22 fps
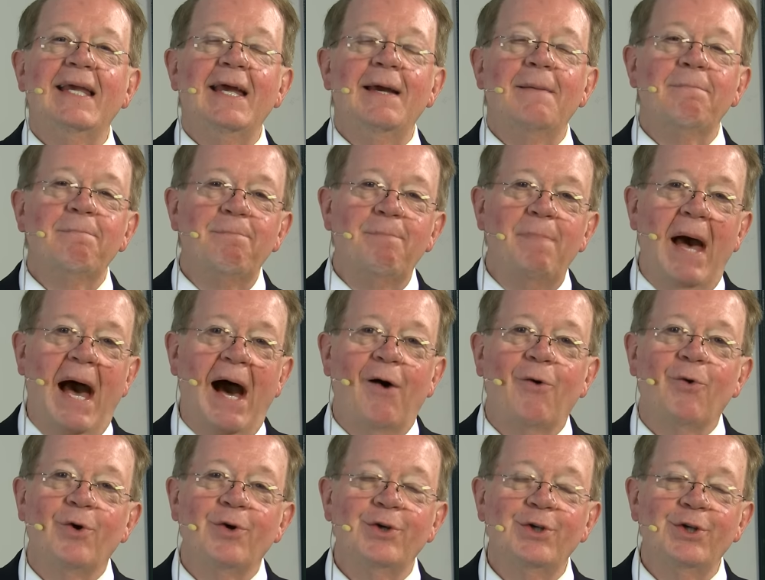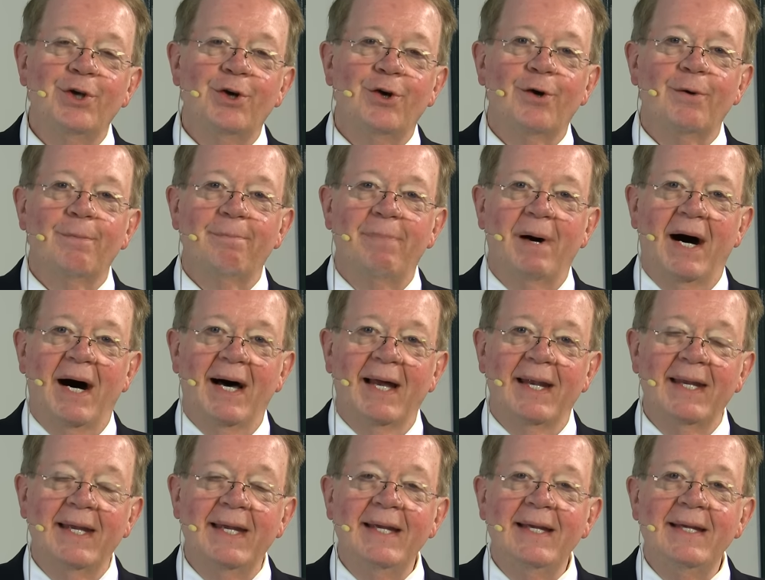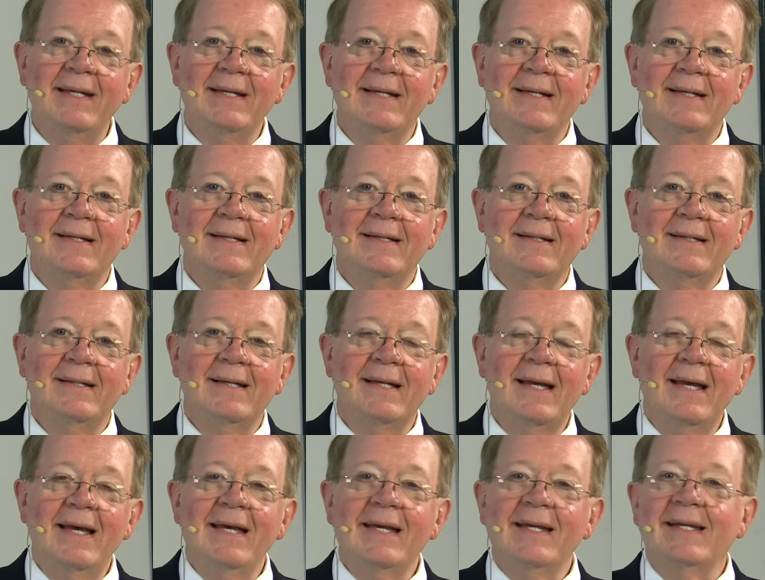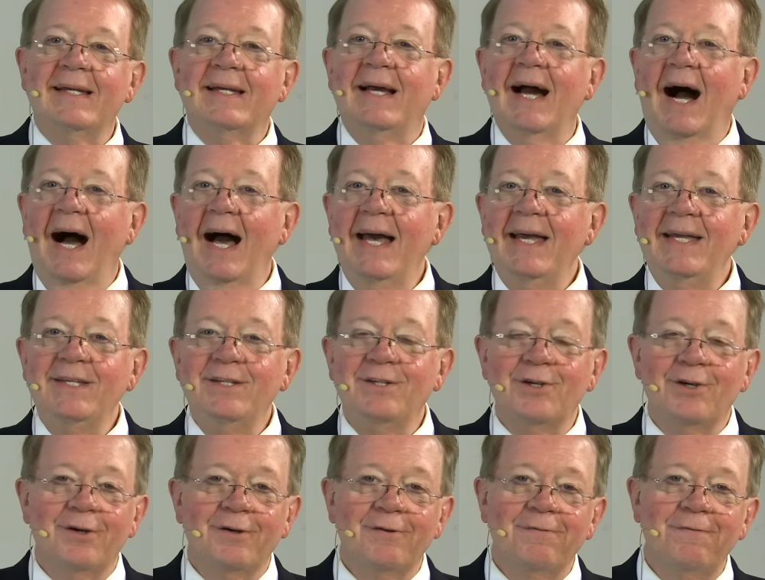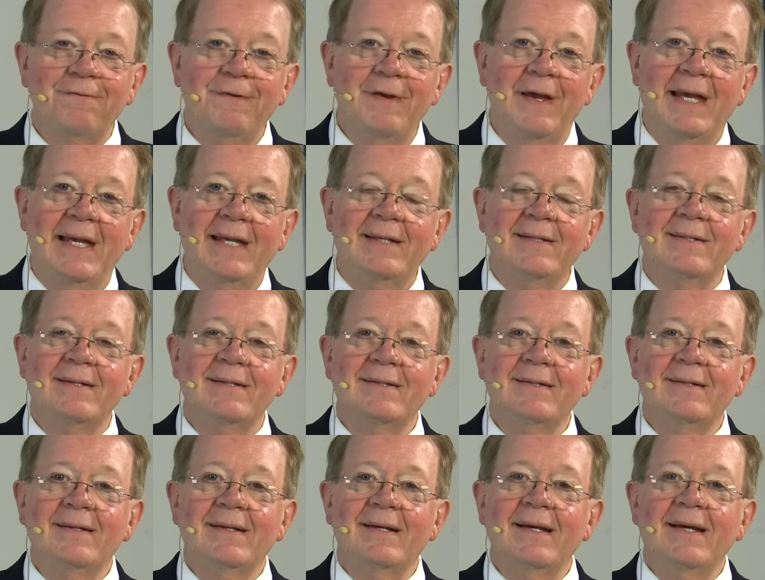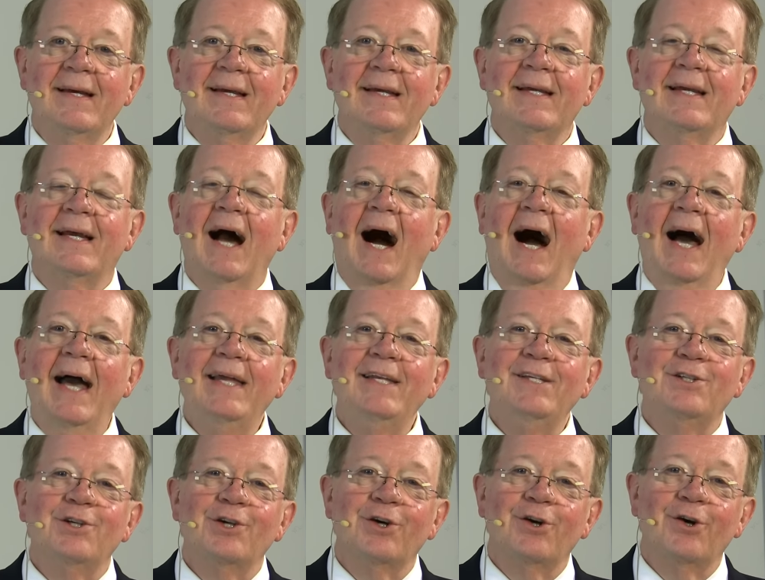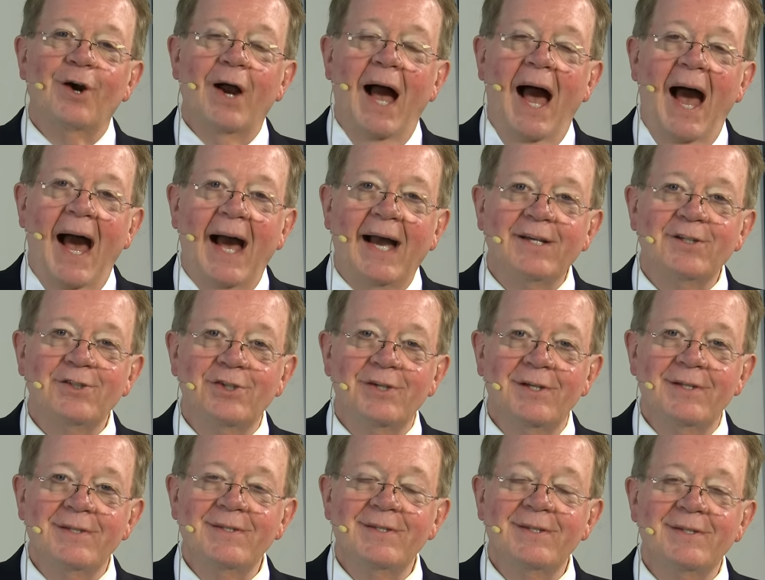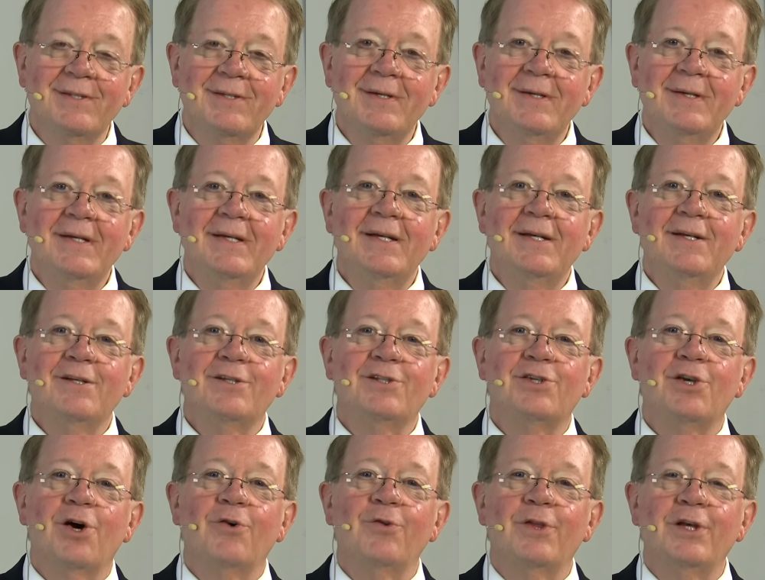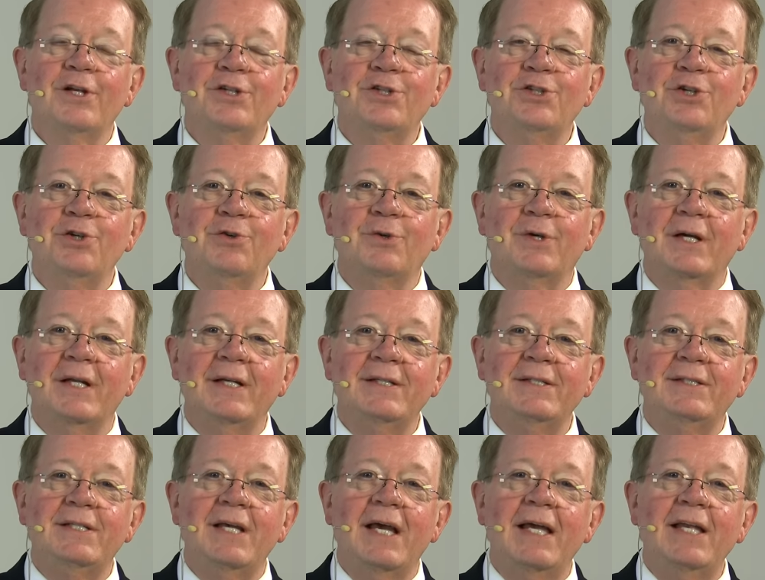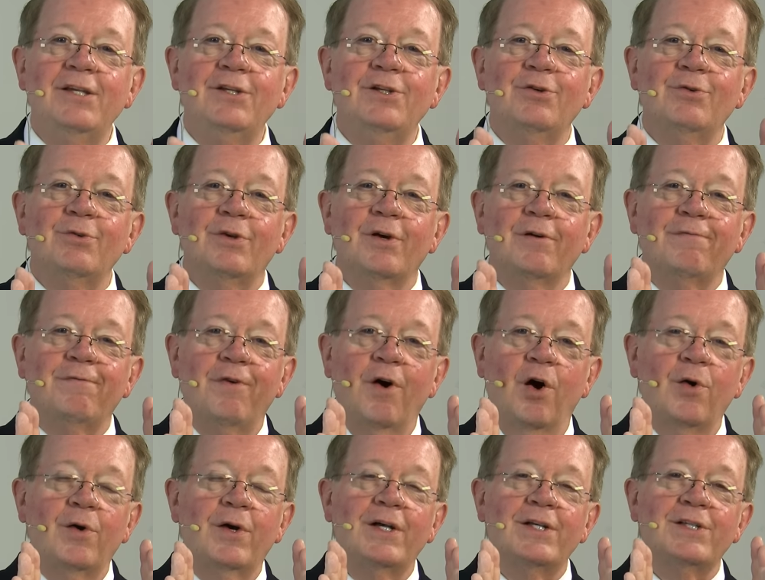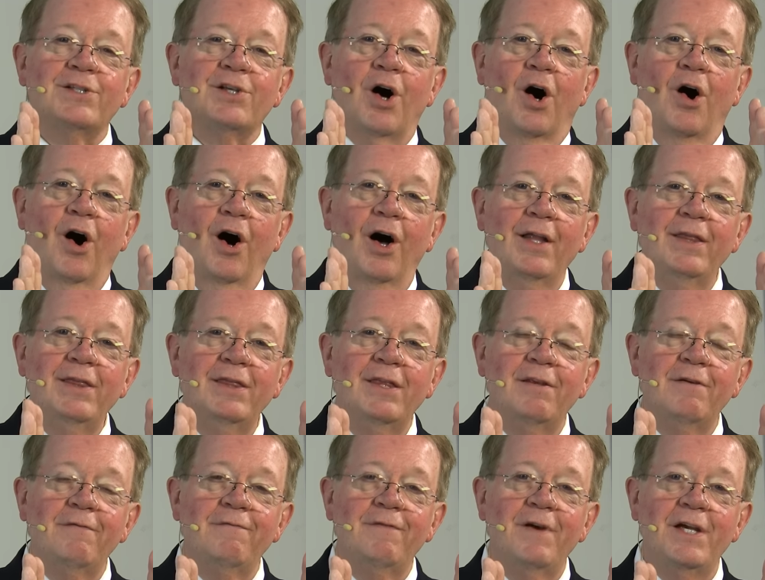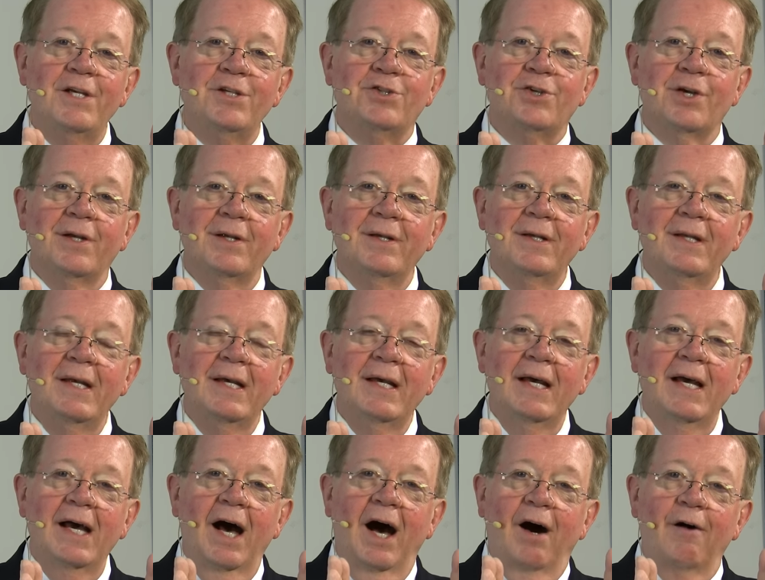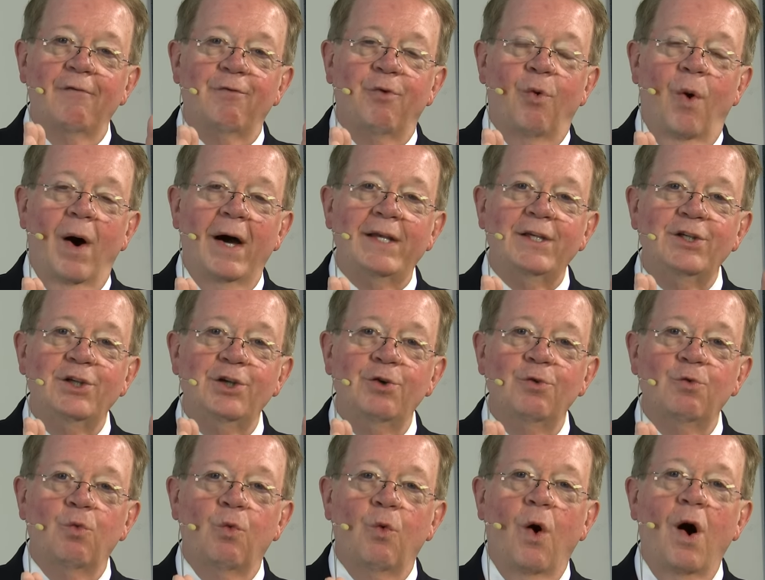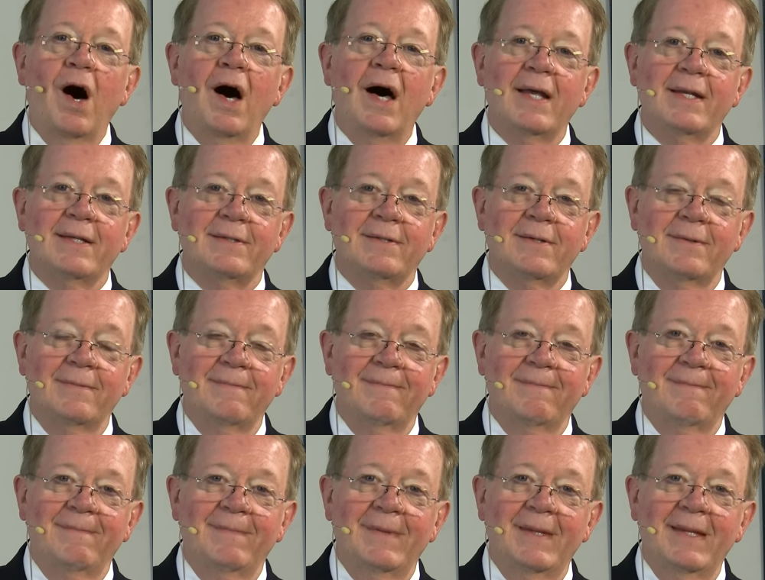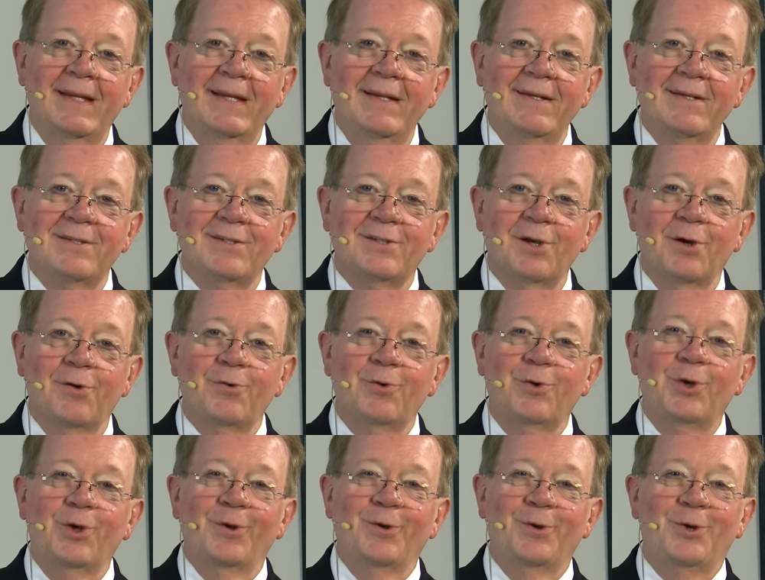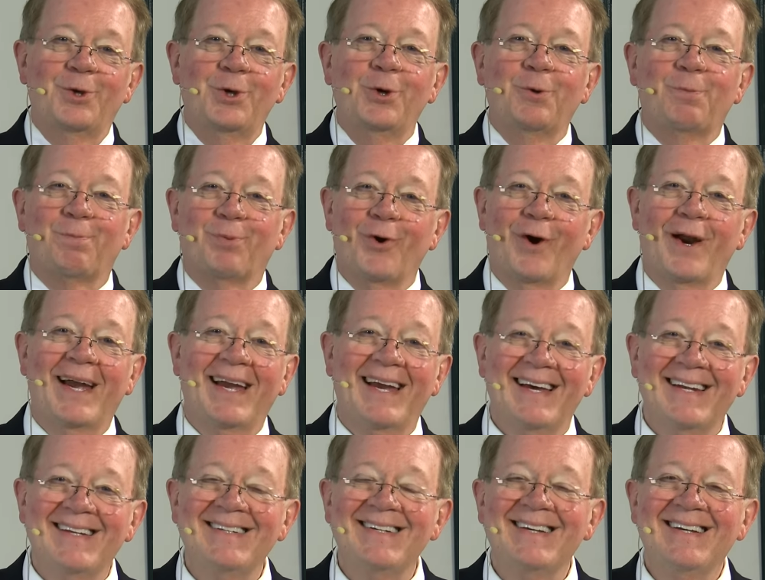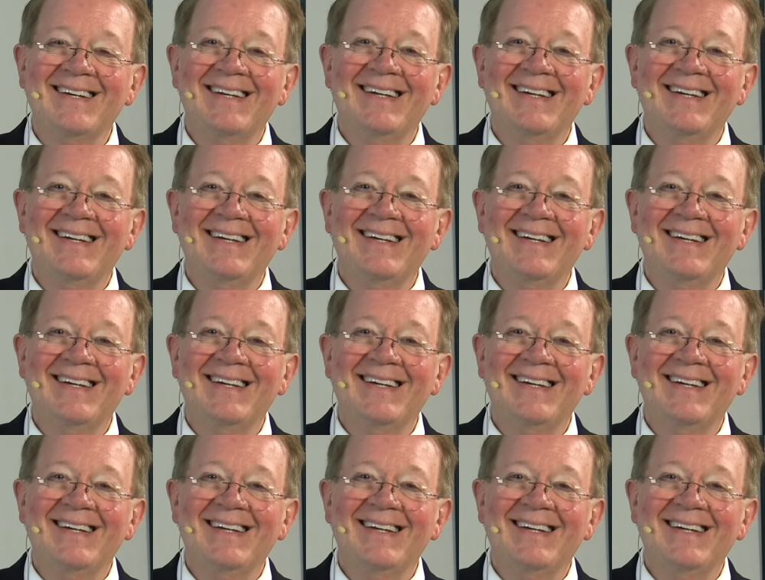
empower your body, guide your feet, guide your actions so that you continue to focus on the vision of what you want so you bring it